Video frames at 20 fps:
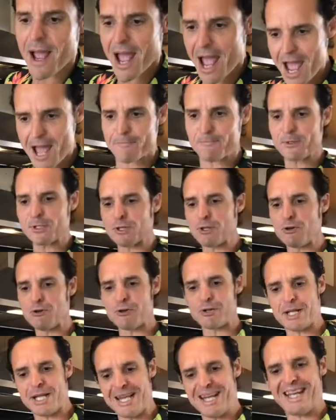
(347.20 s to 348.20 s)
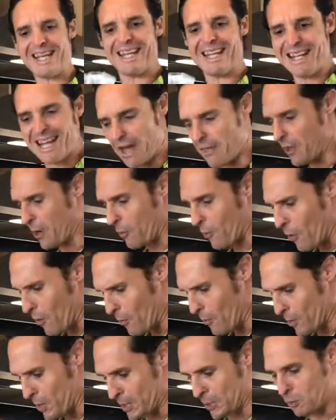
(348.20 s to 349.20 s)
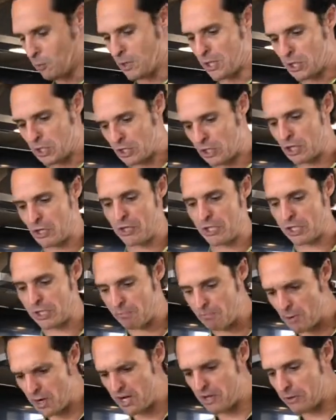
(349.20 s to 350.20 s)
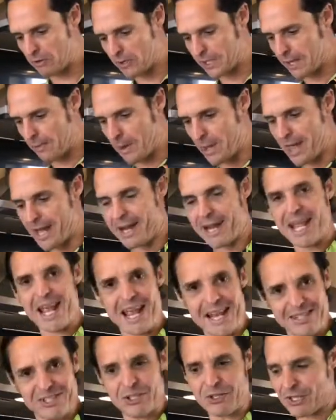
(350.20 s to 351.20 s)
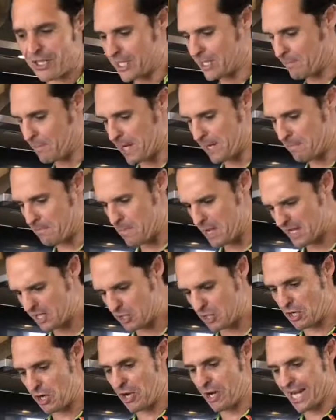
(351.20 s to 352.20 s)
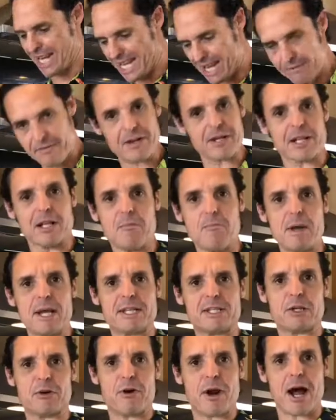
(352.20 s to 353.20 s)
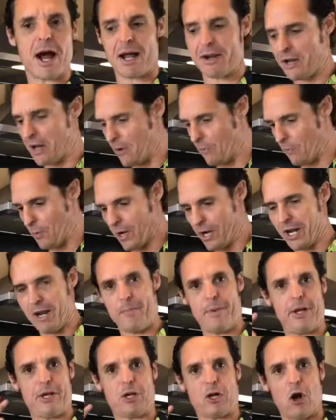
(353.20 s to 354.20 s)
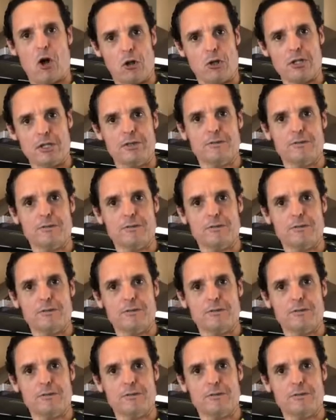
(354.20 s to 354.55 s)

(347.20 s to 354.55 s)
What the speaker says: Absolutely nothing wrong with it. We're just gonna sprinkle some of that into this meat mixture, give a little mix around, and we're gonna be golden.